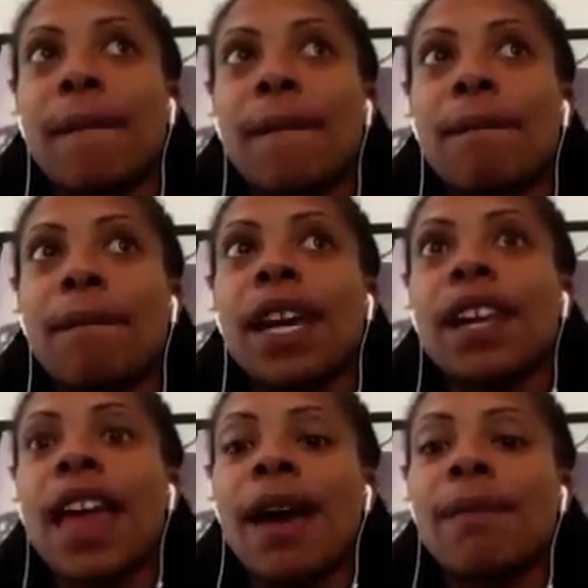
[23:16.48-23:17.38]

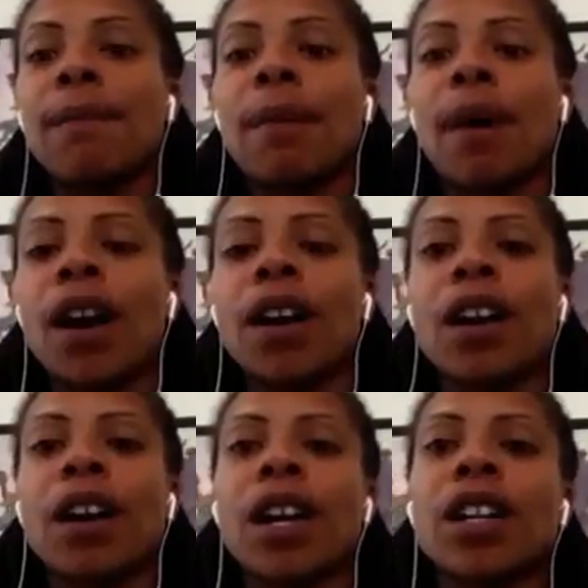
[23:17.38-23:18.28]
being that
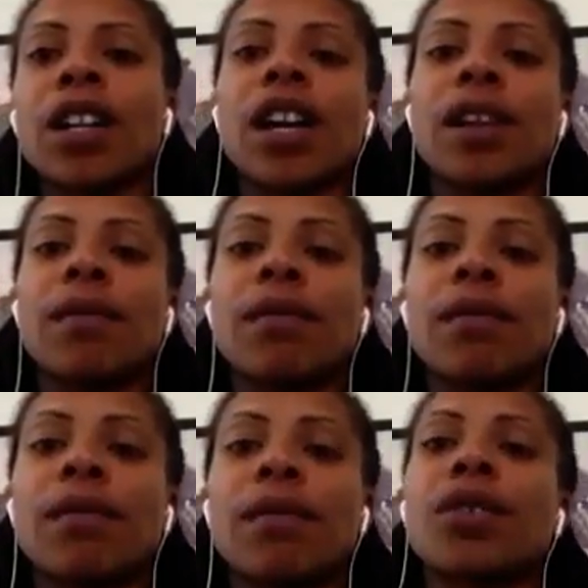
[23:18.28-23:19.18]
partner in
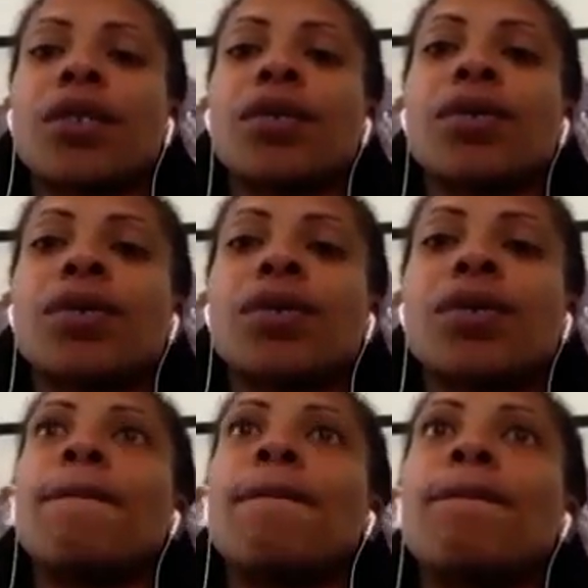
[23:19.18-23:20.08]
certain crews,
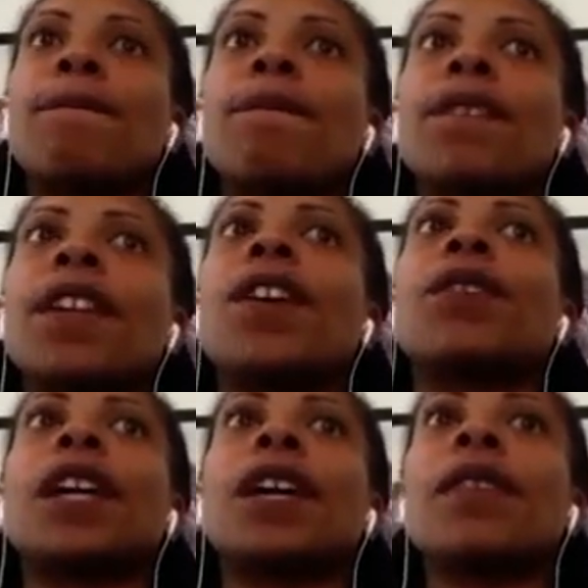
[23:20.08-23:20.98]

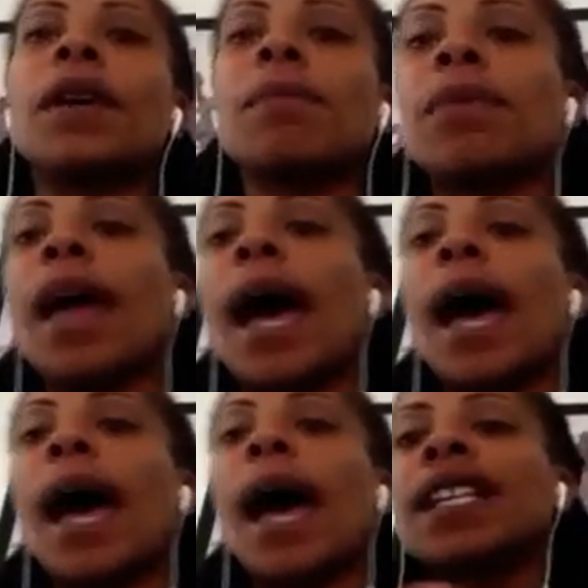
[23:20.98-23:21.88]
giving them
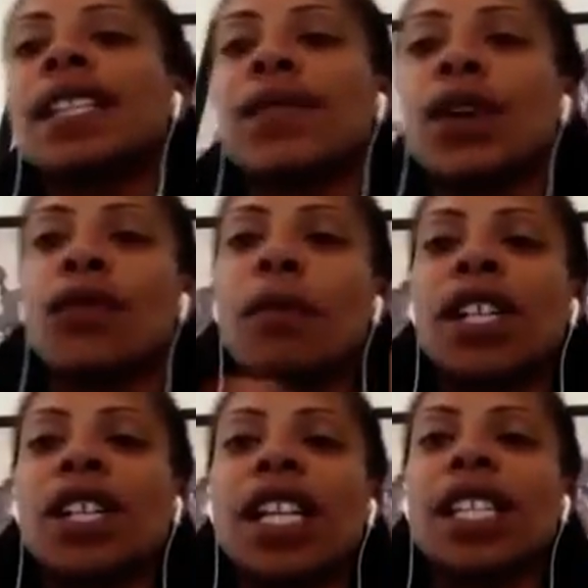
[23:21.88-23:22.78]
that piece of
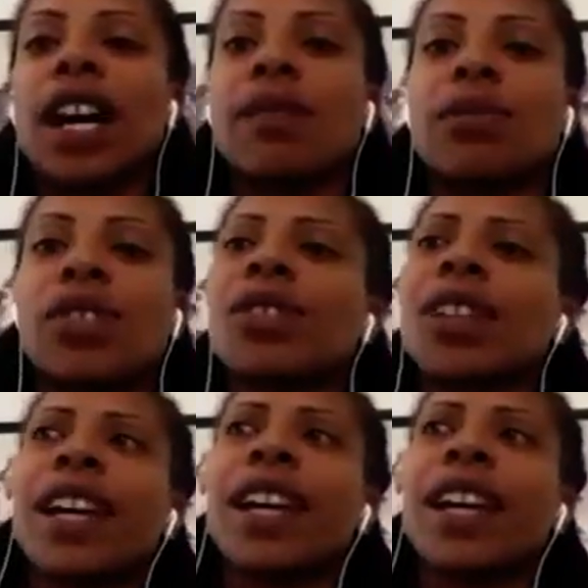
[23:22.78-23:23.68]
information at times too,
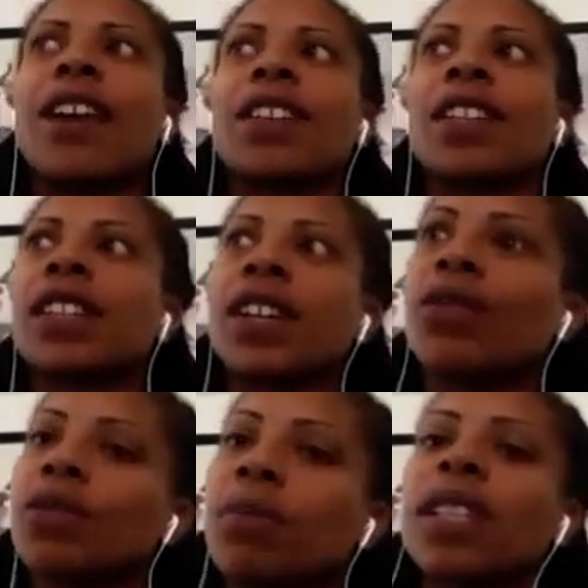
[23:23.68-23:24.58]
like, hey, I don't think the
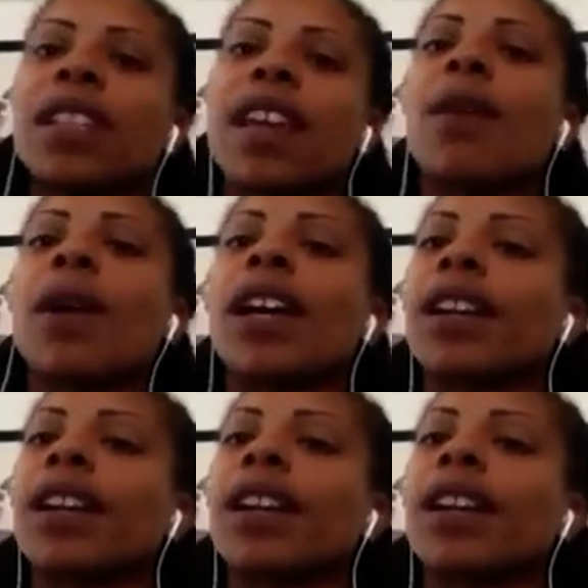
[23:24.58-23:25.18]
coach meant it that way,